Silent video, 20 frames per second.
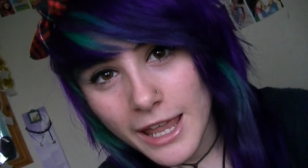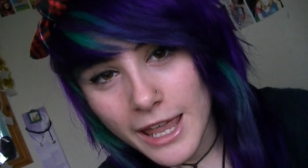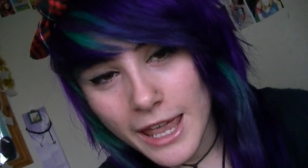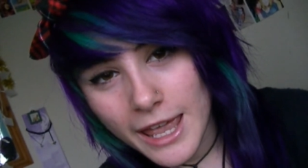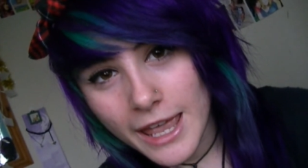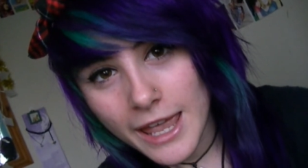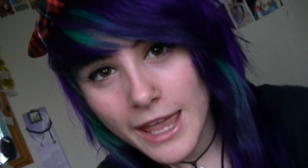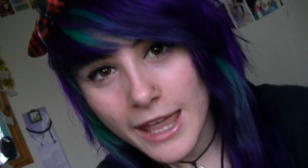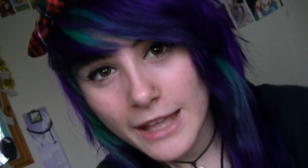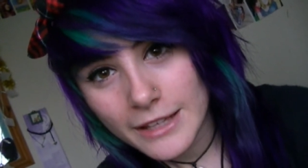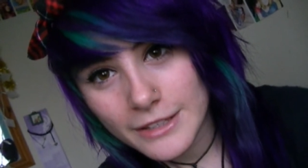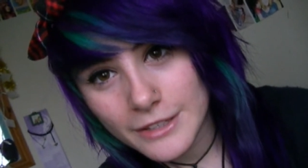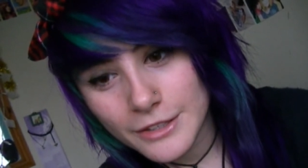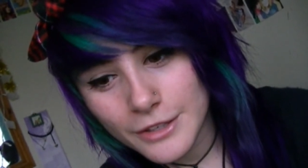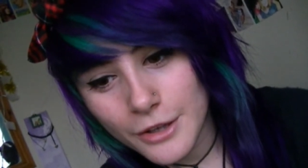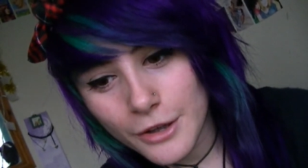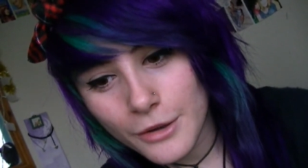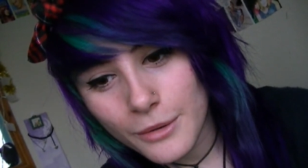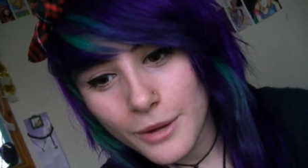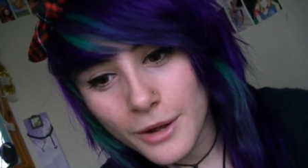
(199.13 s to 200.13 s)
And
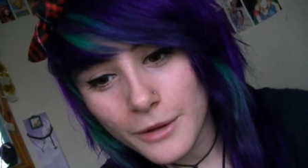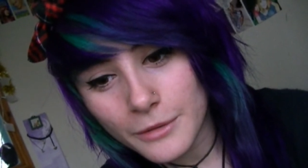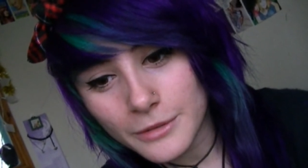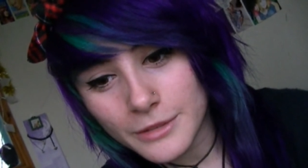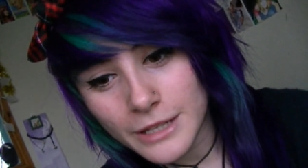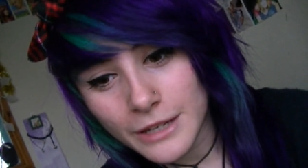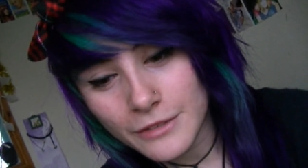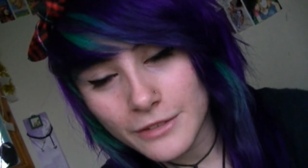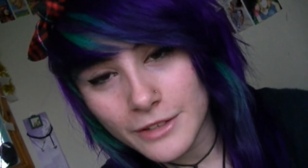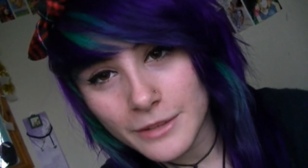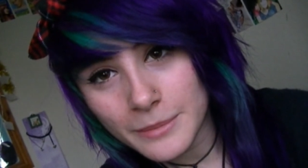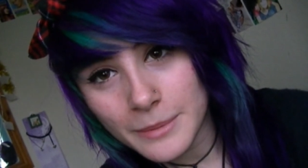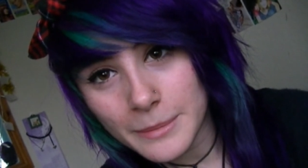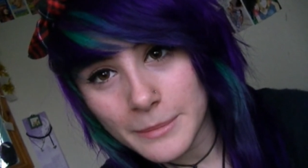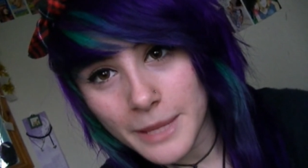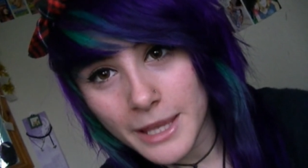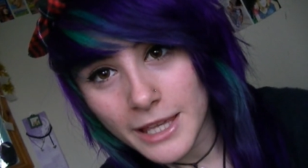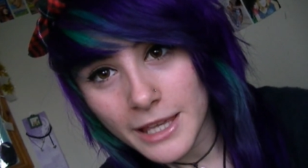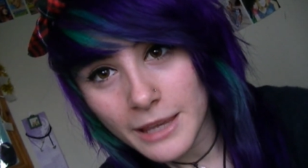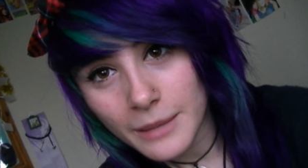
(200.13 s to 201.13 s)
so I'll definitely be
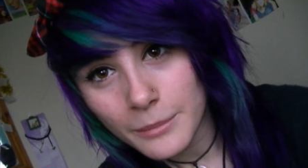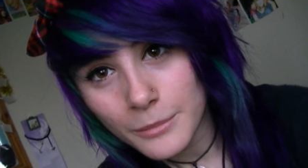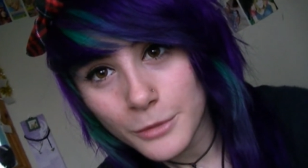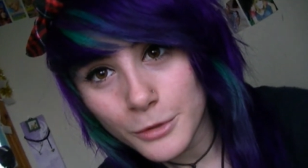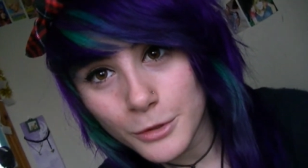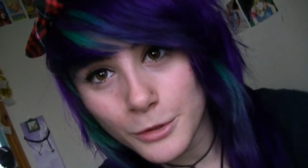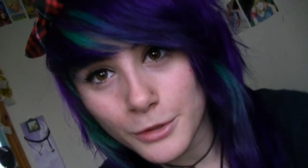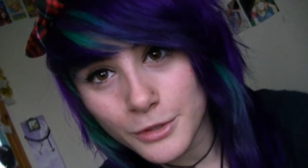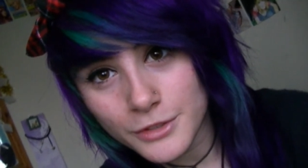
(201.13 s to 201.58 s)
making more.